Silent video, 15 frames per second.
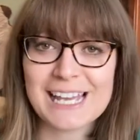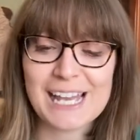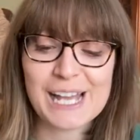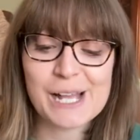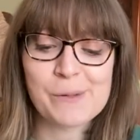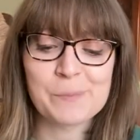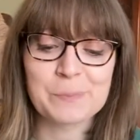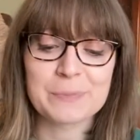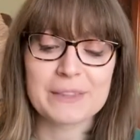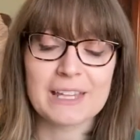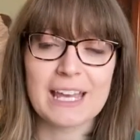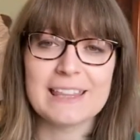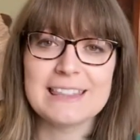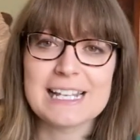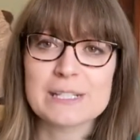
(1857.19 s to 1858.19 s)
And
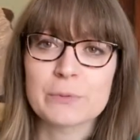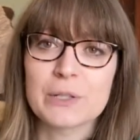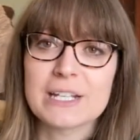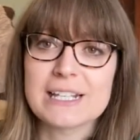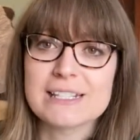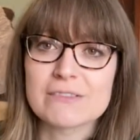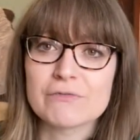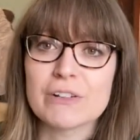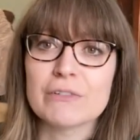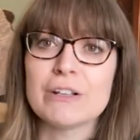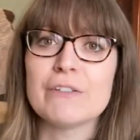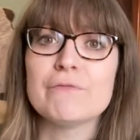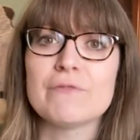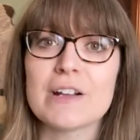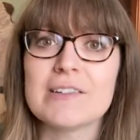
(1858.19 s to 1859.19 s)
this one is
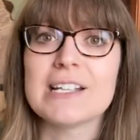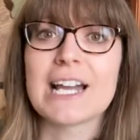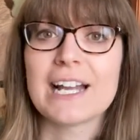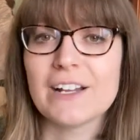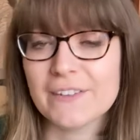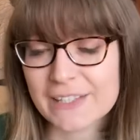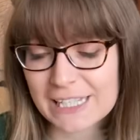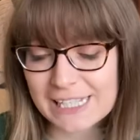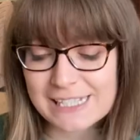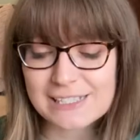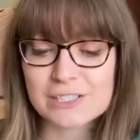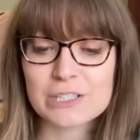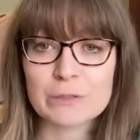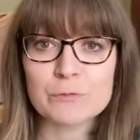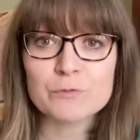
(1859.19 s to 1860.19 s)
very, very high on the
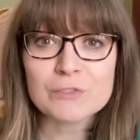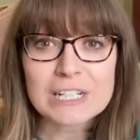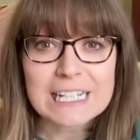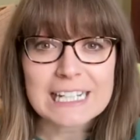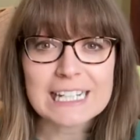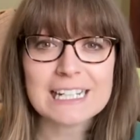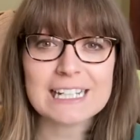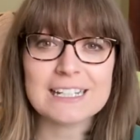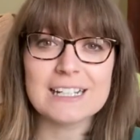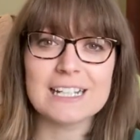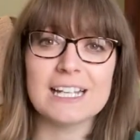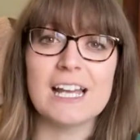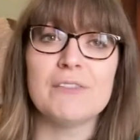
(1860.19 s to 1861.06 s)
list. So really like it.